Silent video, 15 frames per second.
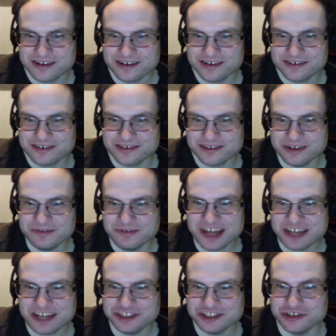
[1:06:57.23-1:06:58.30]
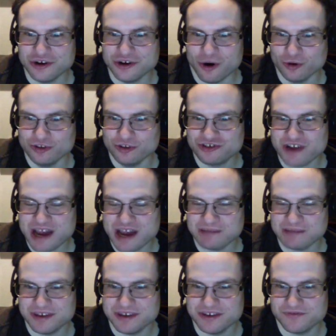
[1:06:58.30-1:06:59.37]
There was actually an old trap
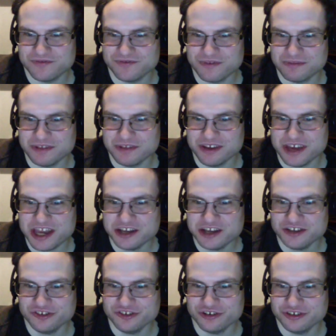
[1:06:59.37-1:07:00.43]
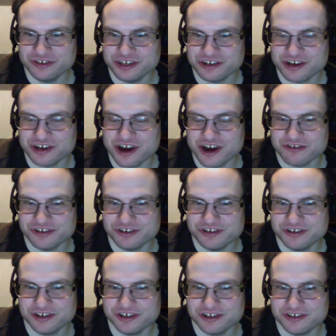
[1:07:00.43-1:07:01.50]
thing from the 80s called Hikari-kun.